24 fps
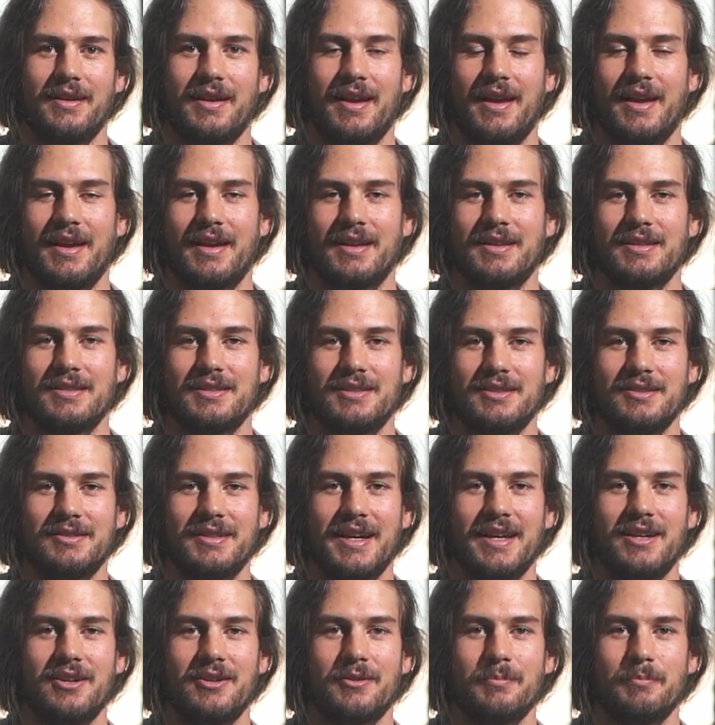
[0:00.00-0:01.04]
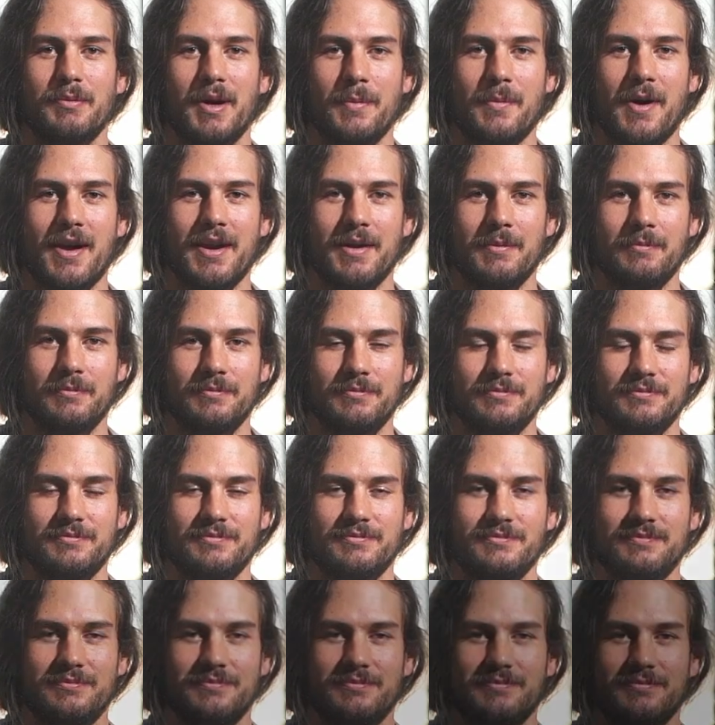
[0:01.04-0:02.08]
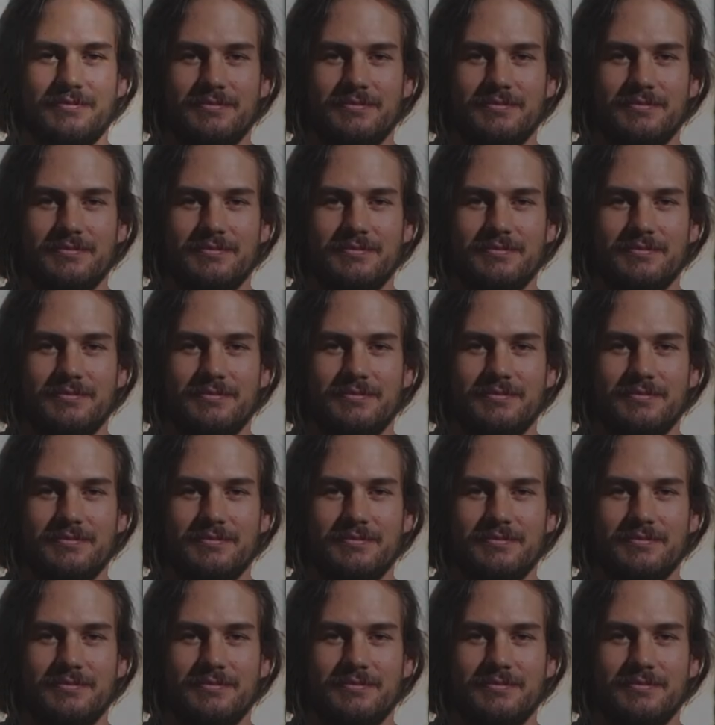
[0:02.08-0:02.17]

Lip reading: and see you later. Bye-bye.